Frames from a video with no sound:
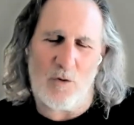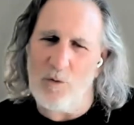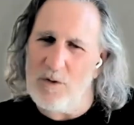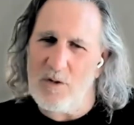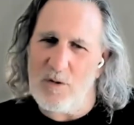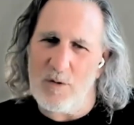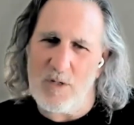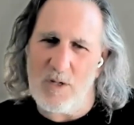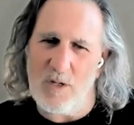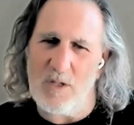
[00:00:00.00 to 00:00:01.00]
School district
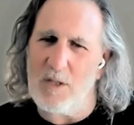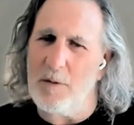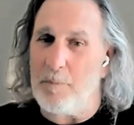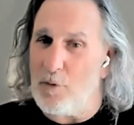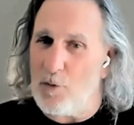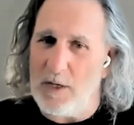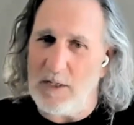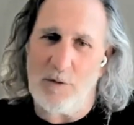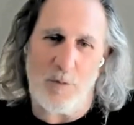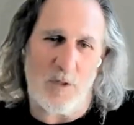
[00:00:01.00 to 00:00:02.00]
was good. The
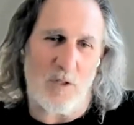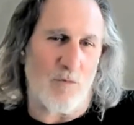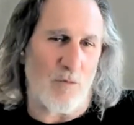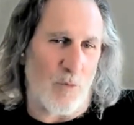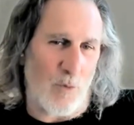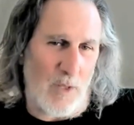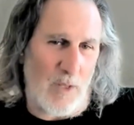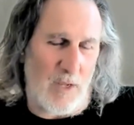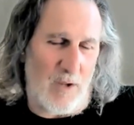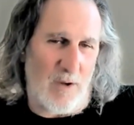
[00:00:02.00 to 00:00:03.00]
price was
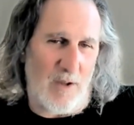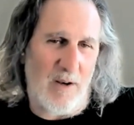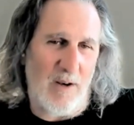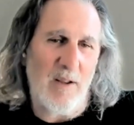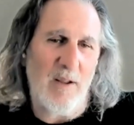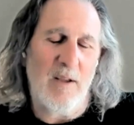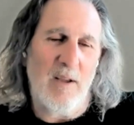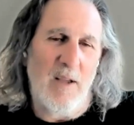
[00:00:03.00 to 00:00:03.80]
really good.